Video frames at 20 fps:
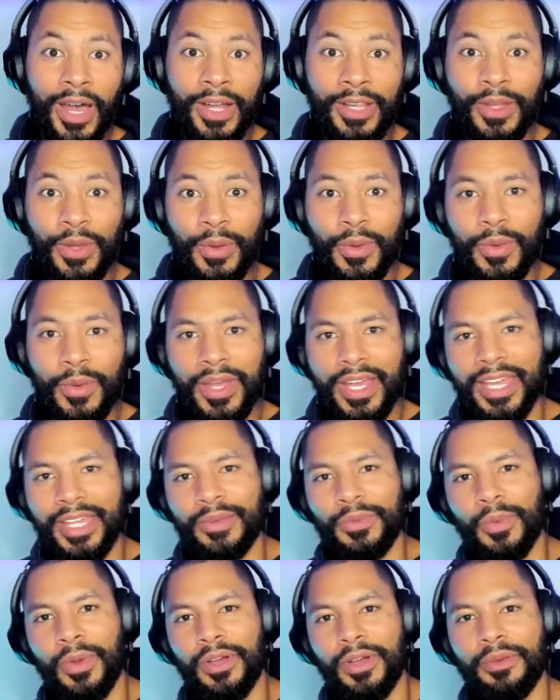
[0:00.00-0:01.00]
Hello
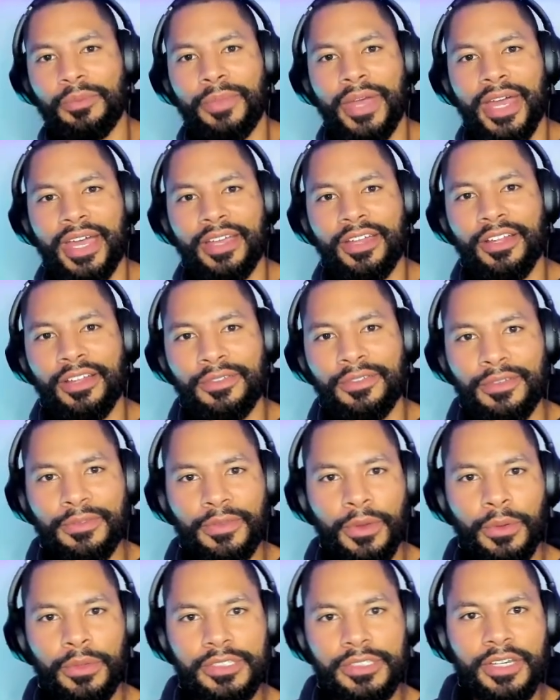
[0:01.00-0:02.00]
and welcome back all of you
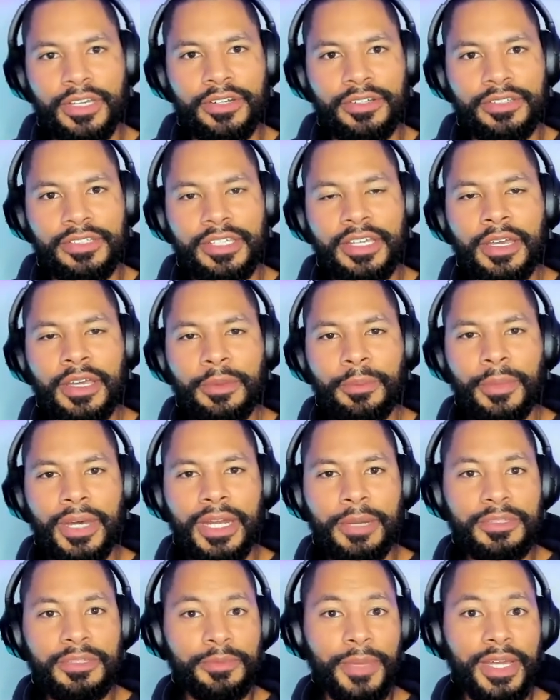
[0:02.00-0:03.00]
focus otters. My
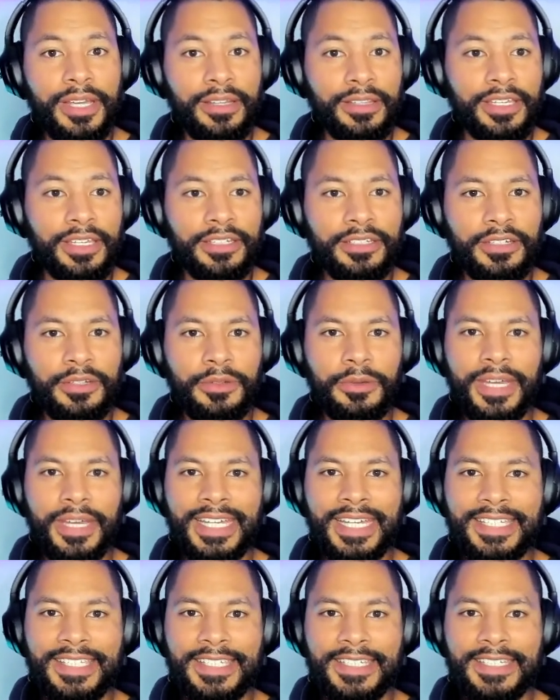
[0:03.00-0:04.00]
name is Michael Liendo,
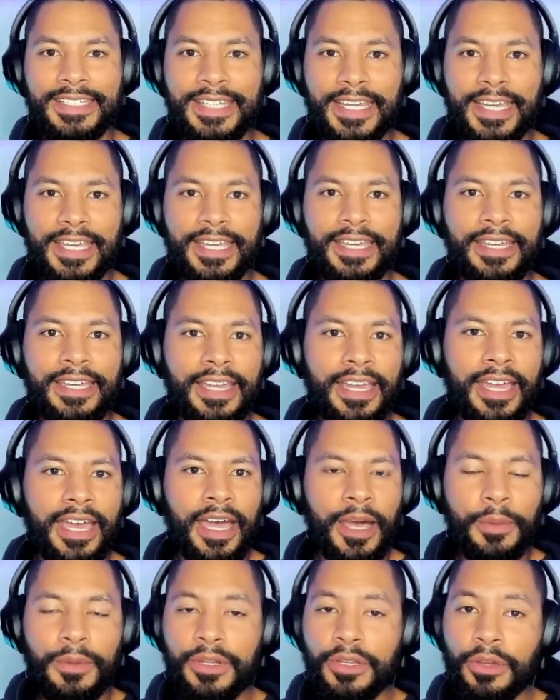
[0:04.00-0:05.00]
and today
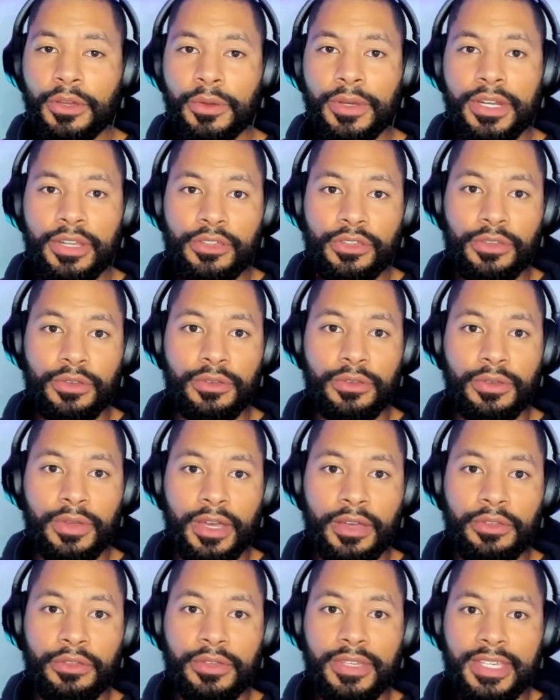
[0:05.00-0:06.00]
I want to go ahead and show you
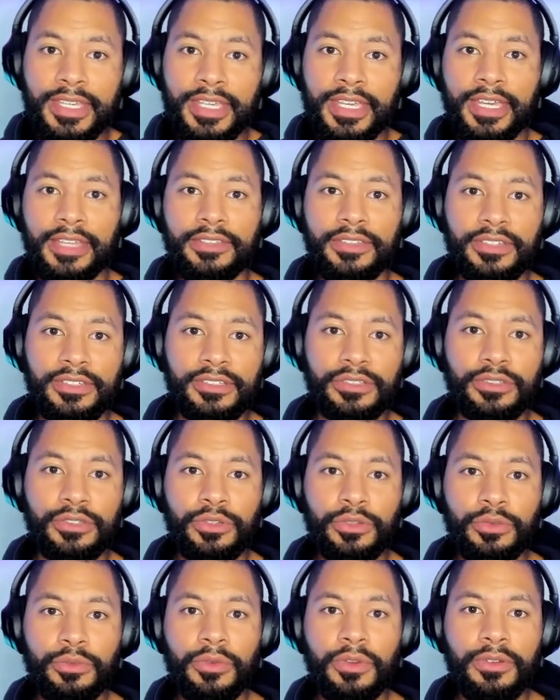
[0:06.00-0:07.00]
how you can get this
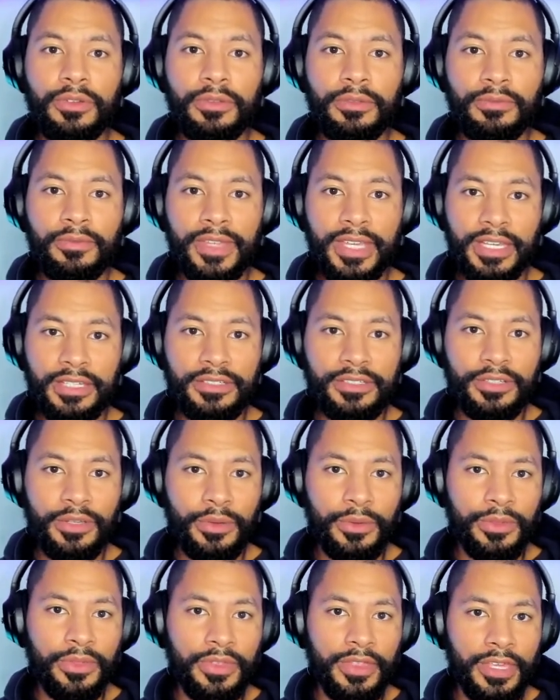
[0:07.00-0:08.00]
new VS
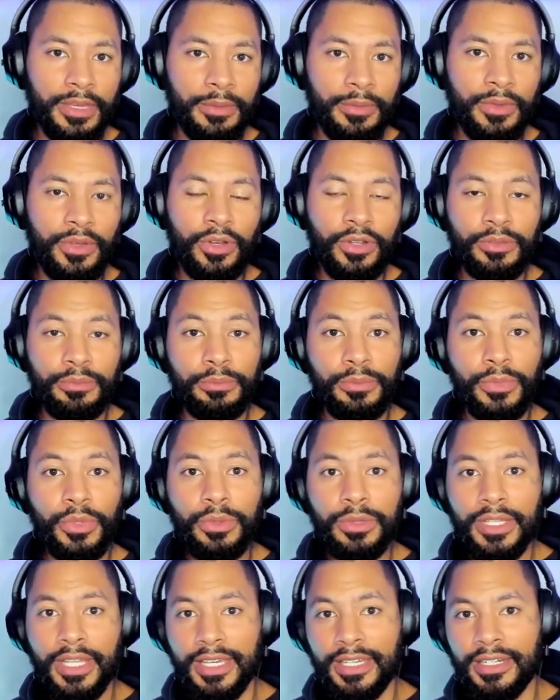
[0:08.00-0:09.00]
Code theme called
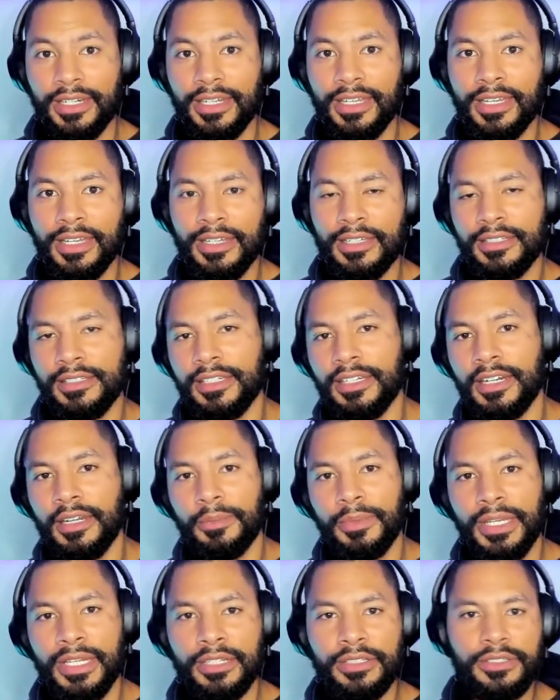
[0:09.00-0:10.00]
Moonlight set
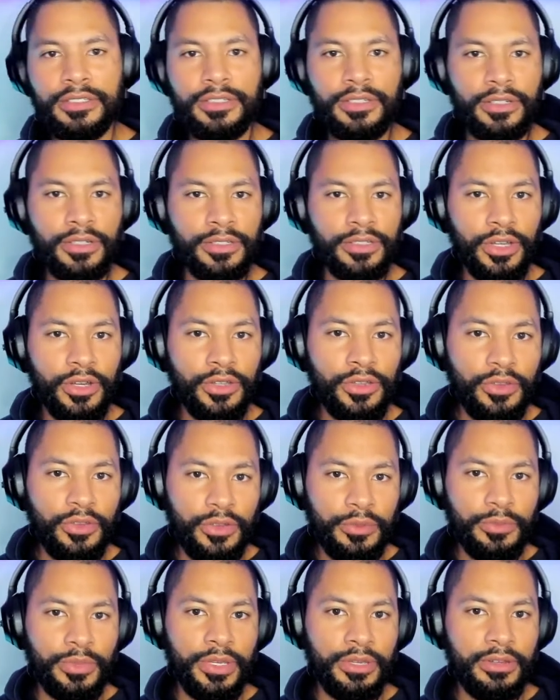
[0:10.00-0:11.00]
up and installed on your
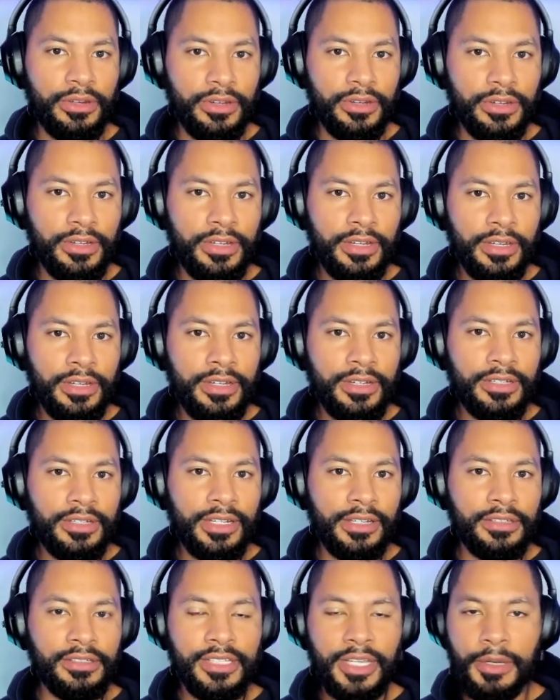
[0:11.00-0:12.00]
computer. Now
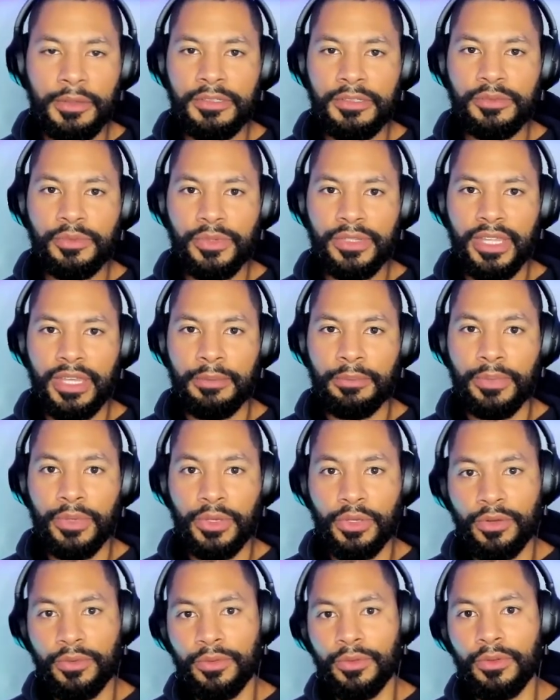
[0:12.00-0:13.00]
this comes with a
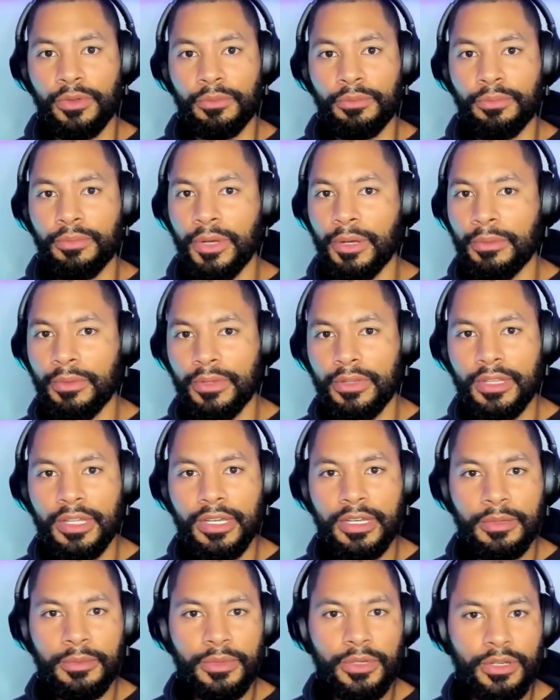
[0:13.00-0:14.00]
beautiful
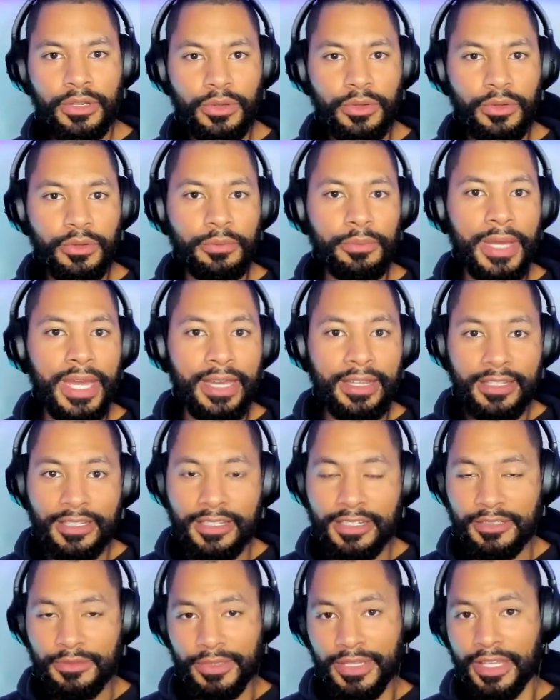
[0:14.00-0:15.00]
bubblegum code
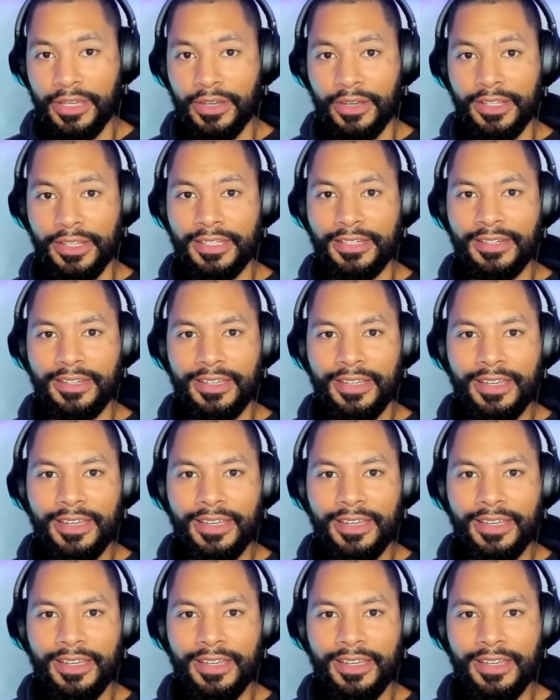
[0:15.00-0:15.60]
palette is what they call it.